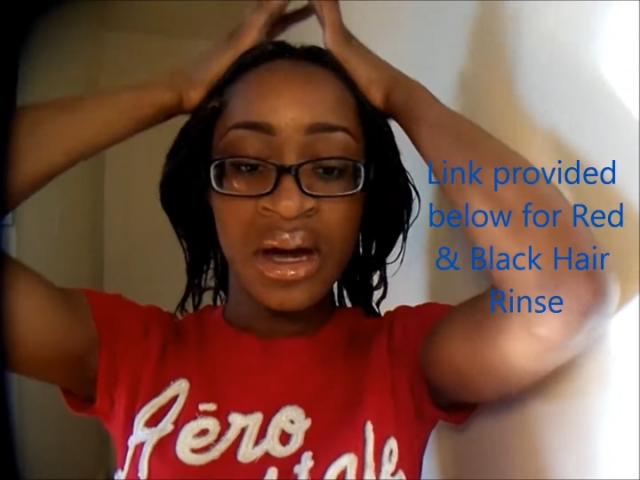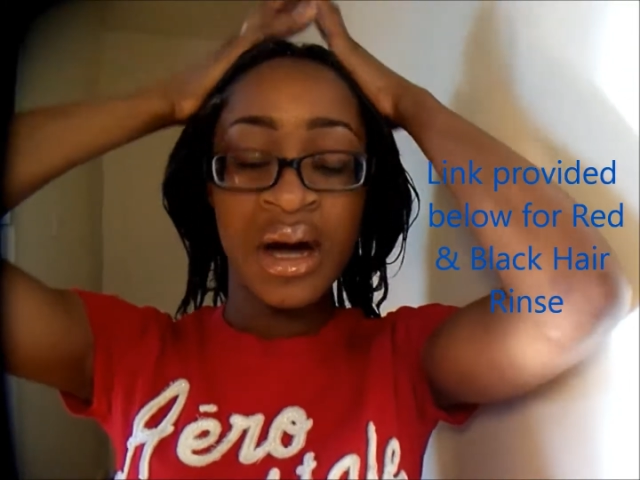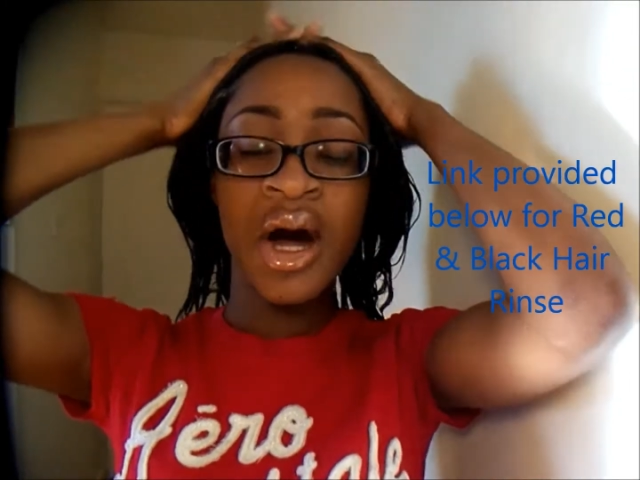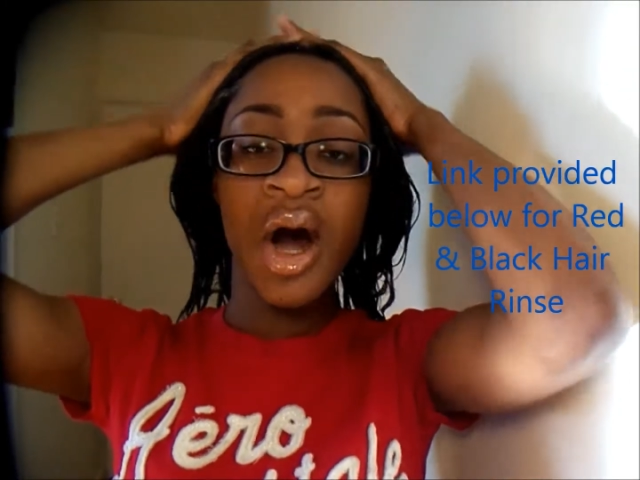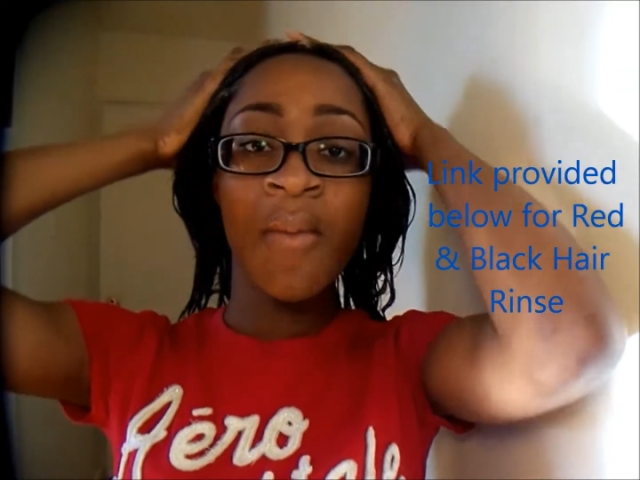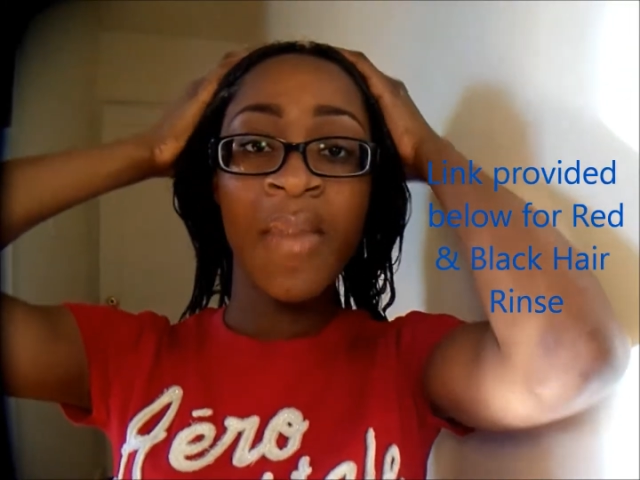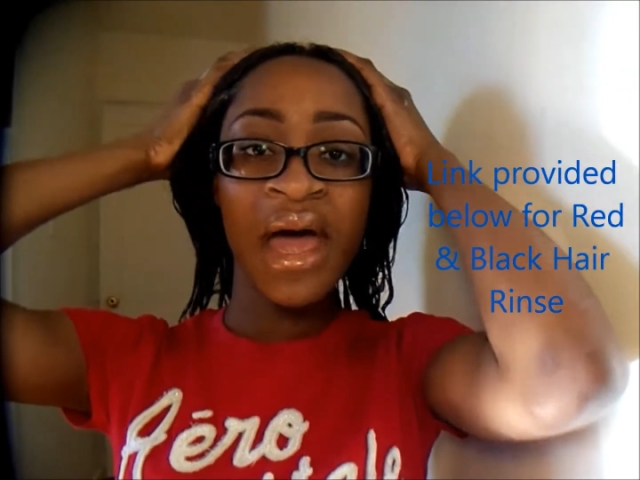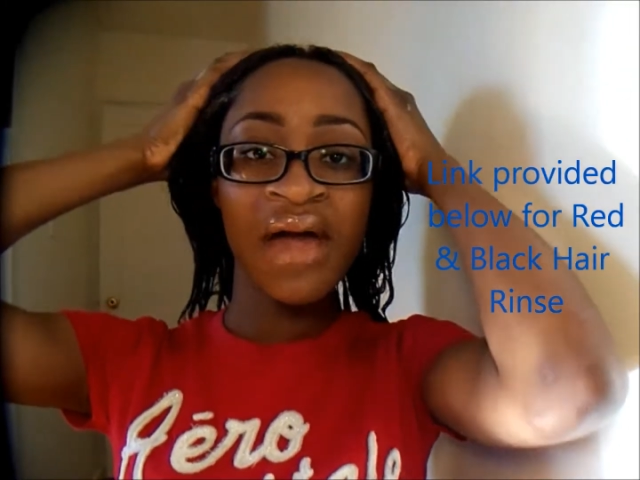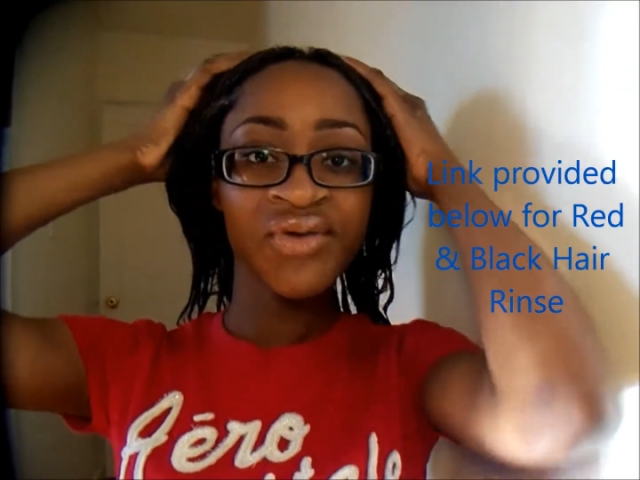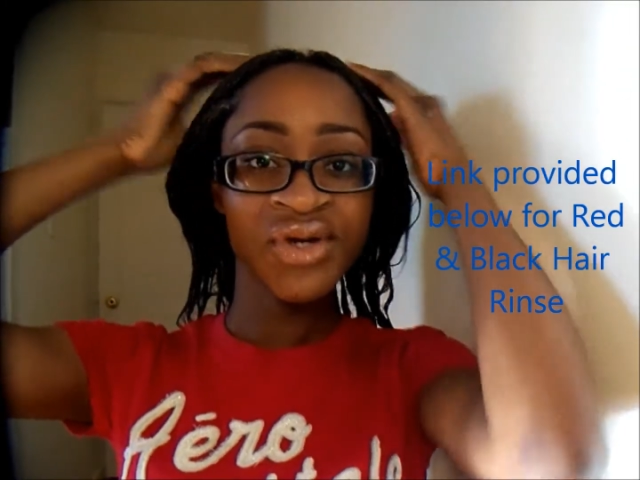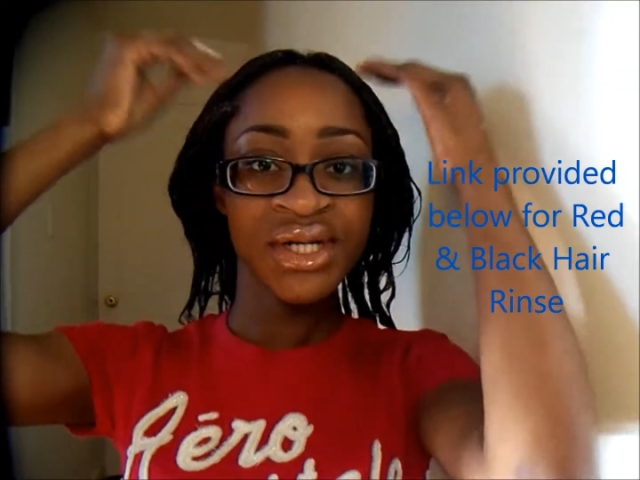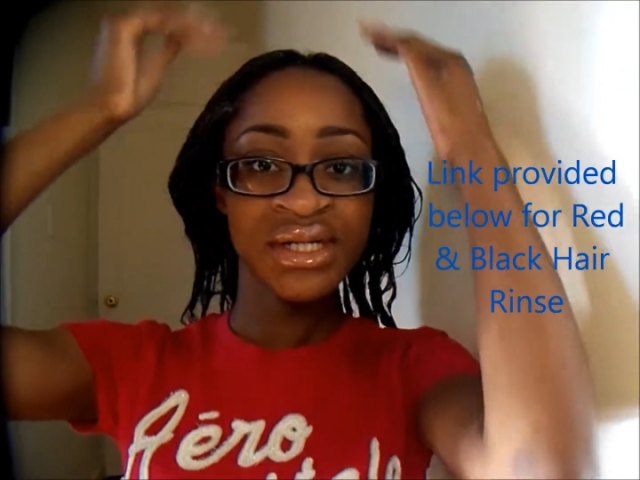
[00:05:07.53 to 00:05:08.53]
um,
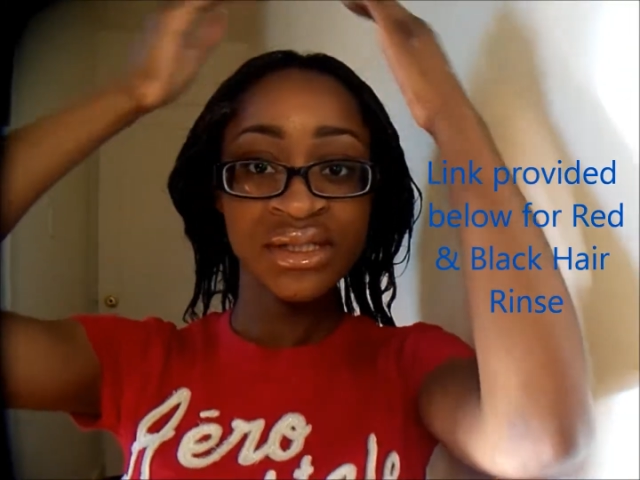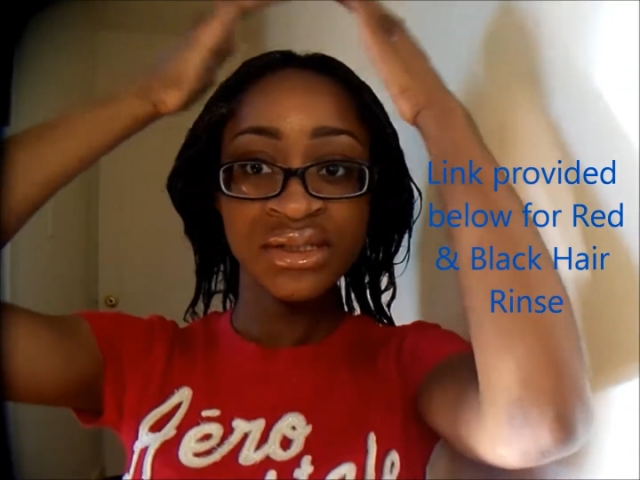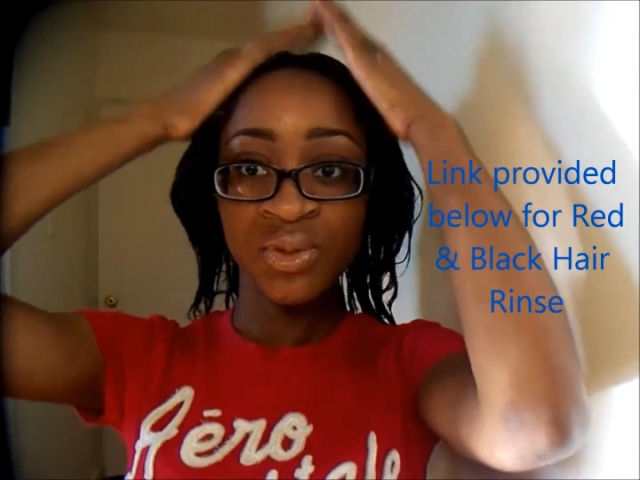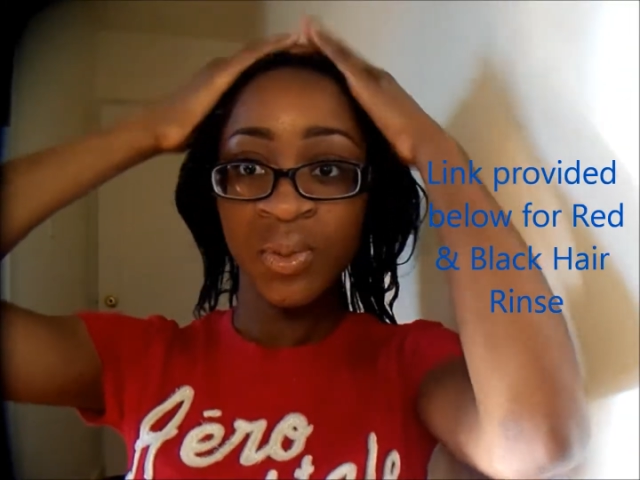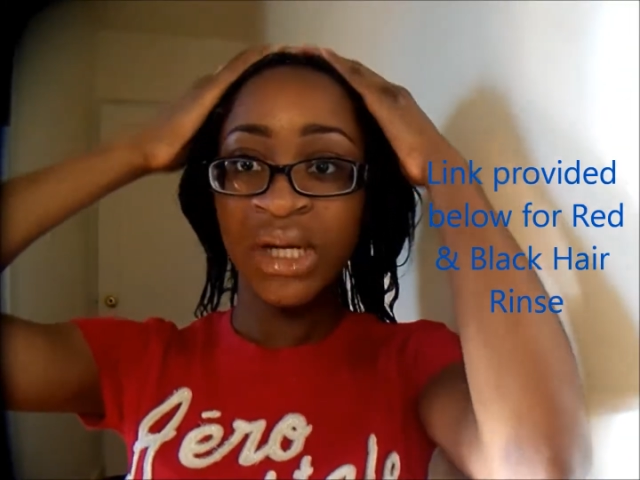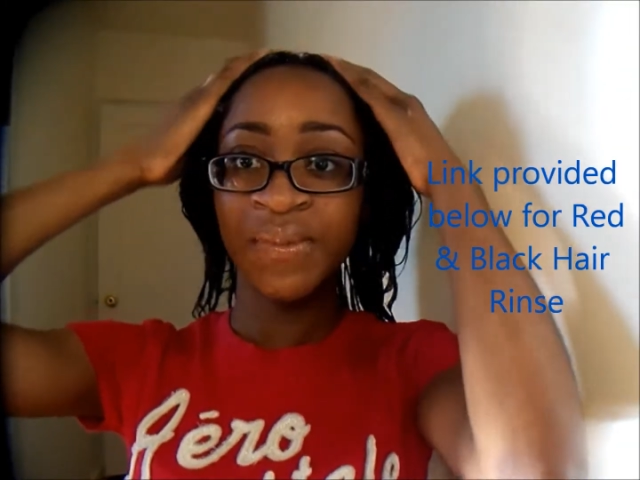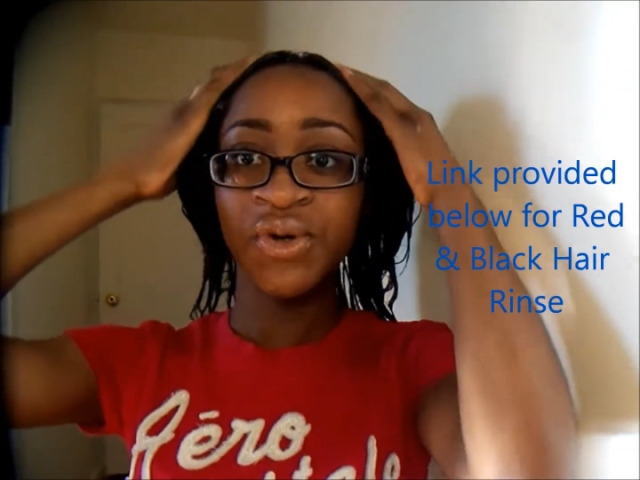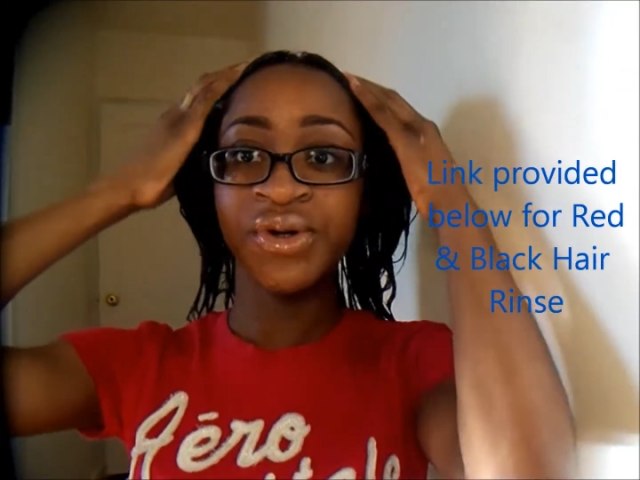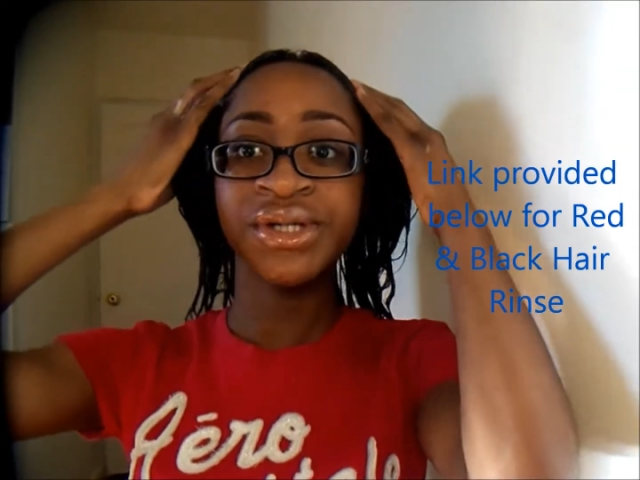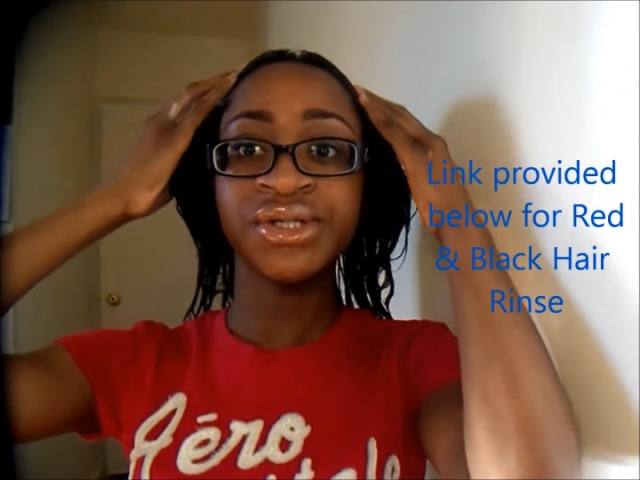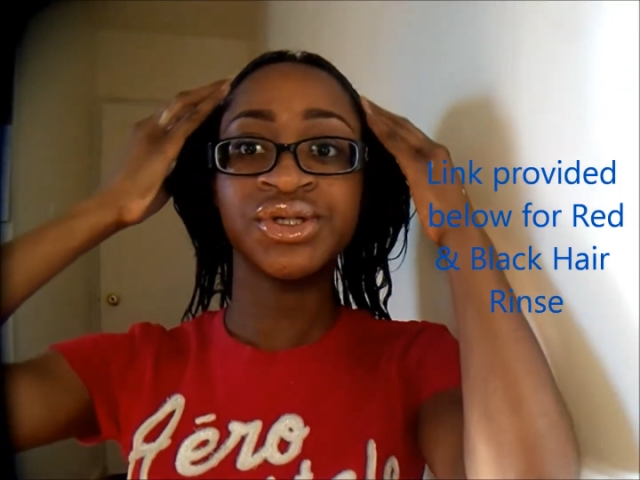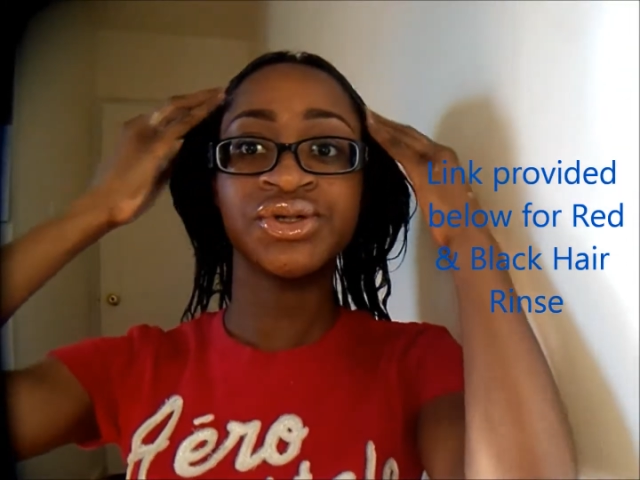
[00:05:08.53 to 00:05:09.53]
after this what I'm
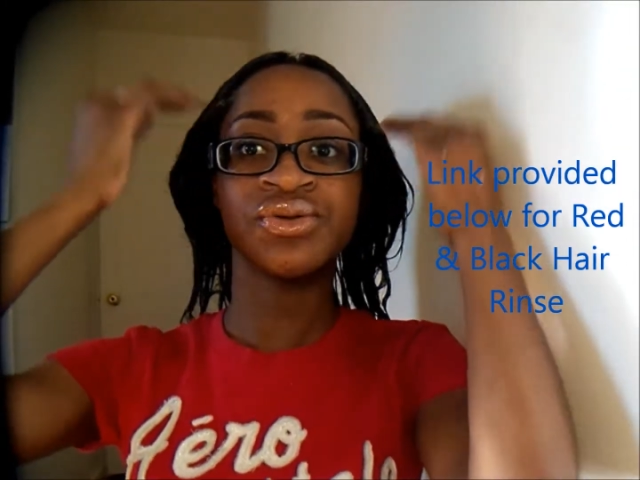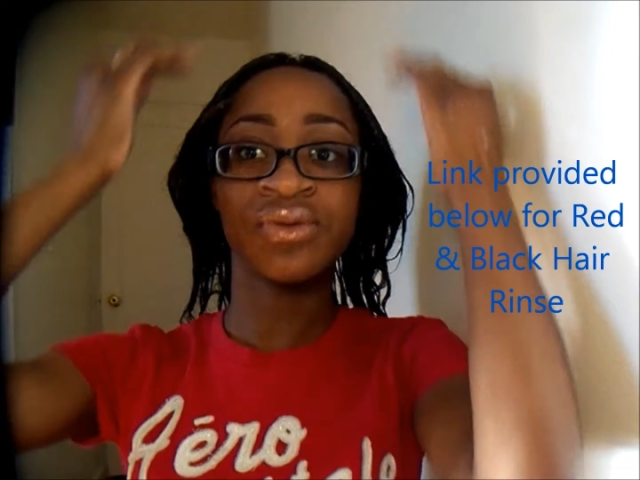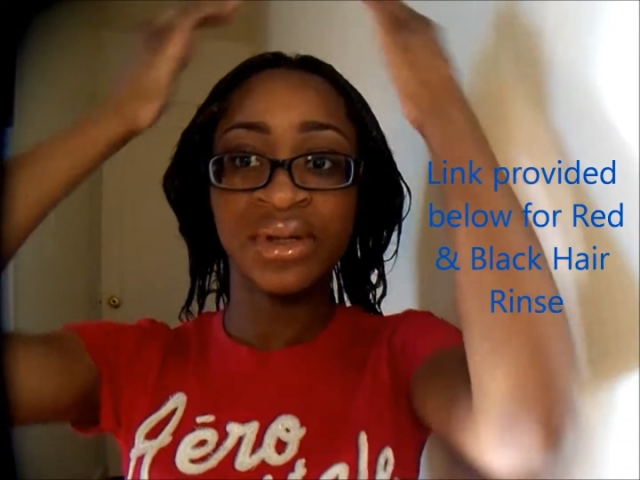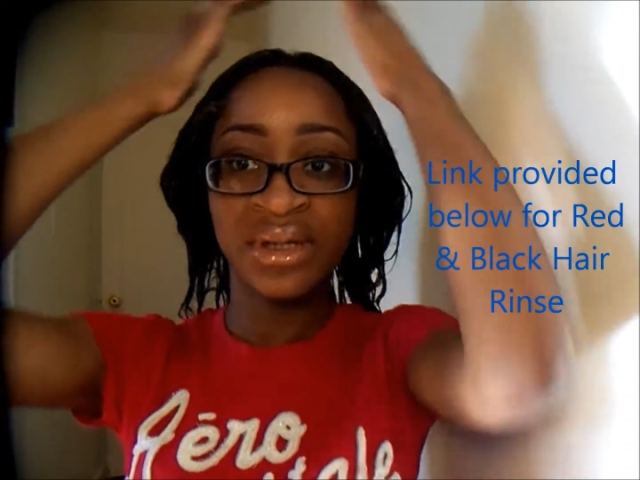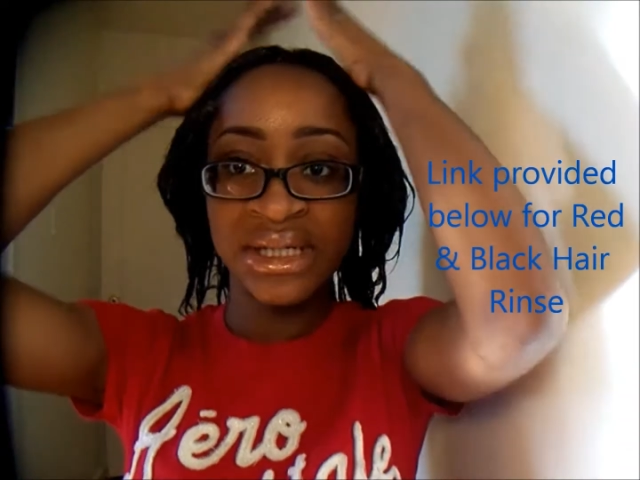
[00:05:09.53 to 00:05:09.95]
gonna do